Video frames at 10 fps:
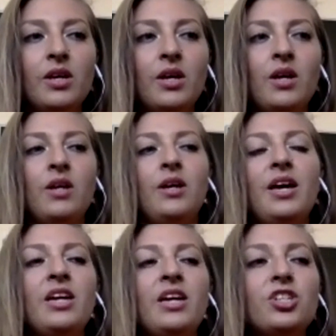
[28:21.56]
In
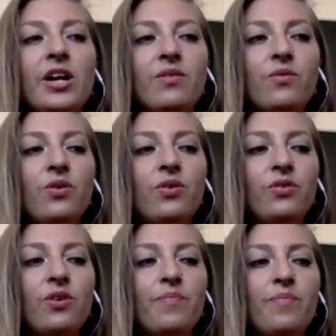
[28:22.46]
general,
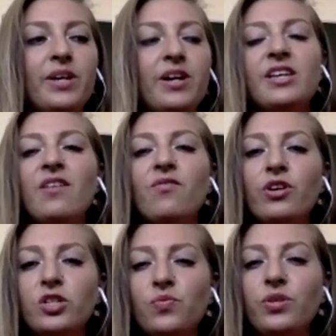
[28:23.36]
because I've worked
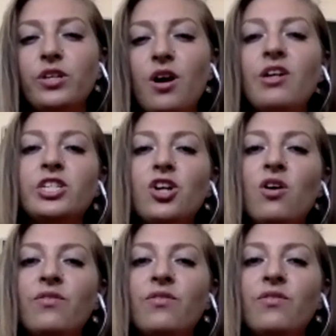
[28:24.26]
really hard to
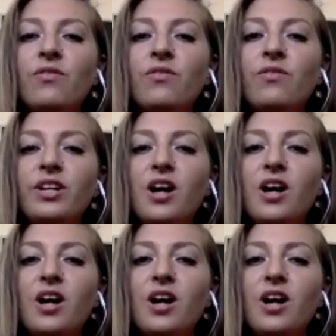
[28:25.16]
overcome a
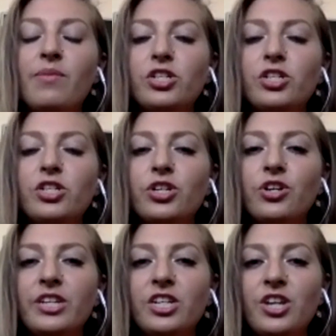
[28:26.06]
sugar
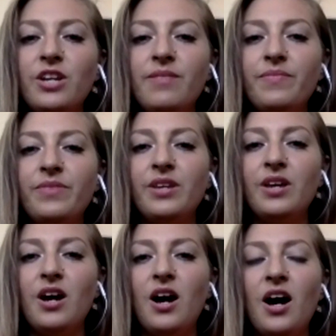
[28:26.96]
addiction,
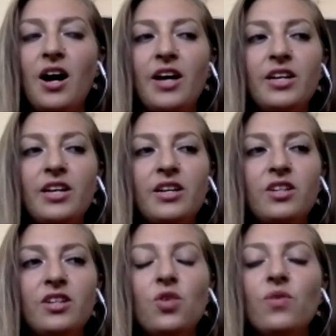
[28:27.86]
I don't eat
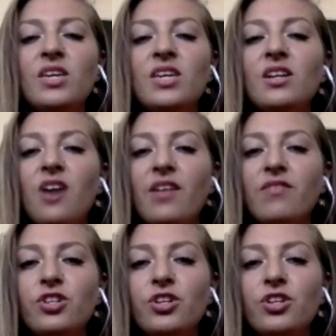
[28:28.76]
a lot of sugar in
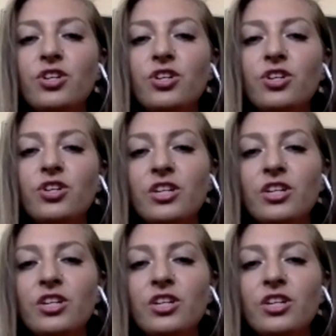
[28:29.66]
general.